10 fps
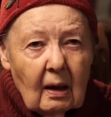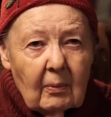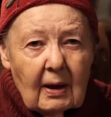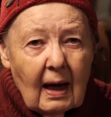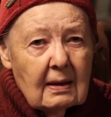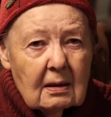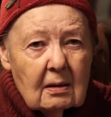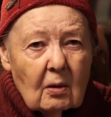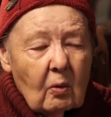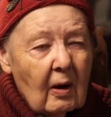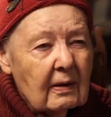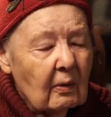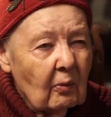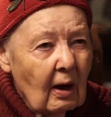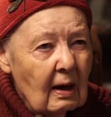but I didn't know what
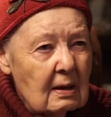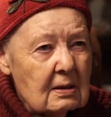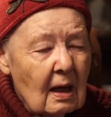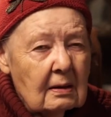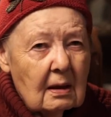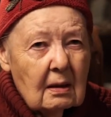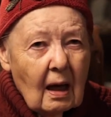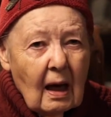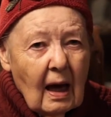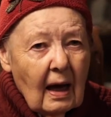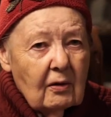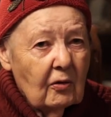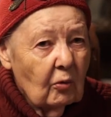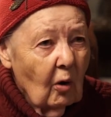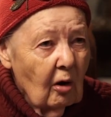it was. I didn't. I knew
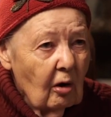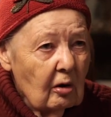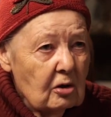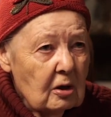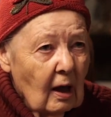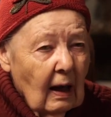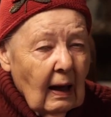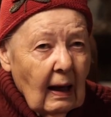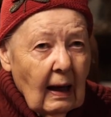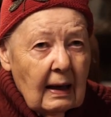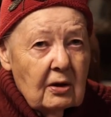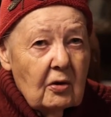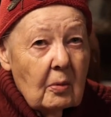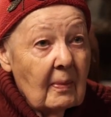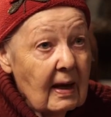the words. I knew
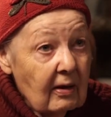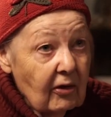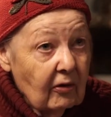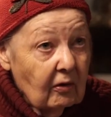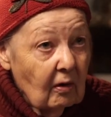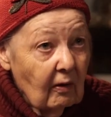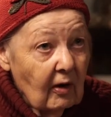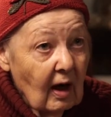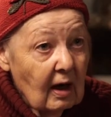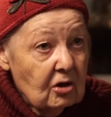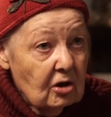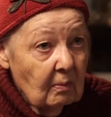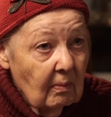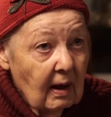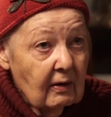the myth, you know, the ancient
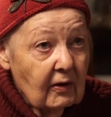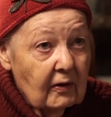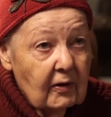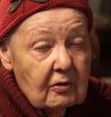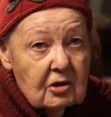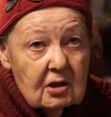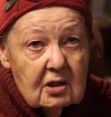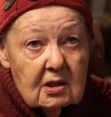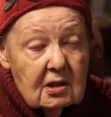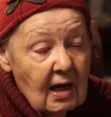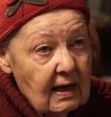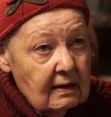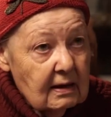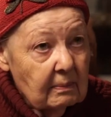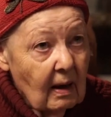myth that there's a snake
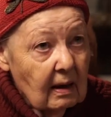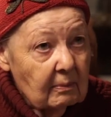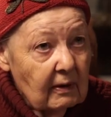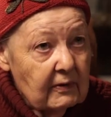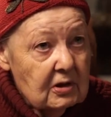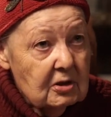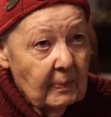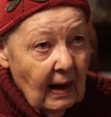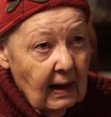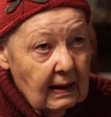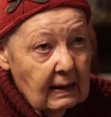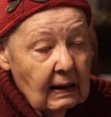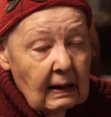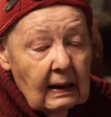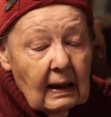at the bottom of the spine,
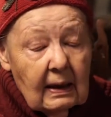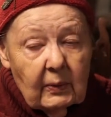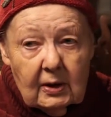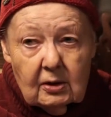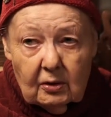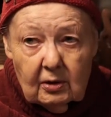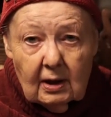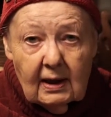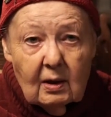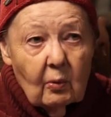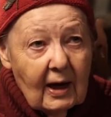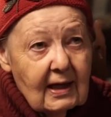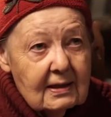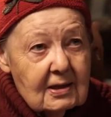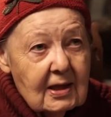and when Kundalini
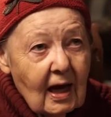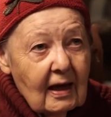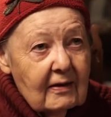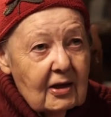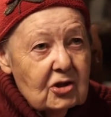awakens, the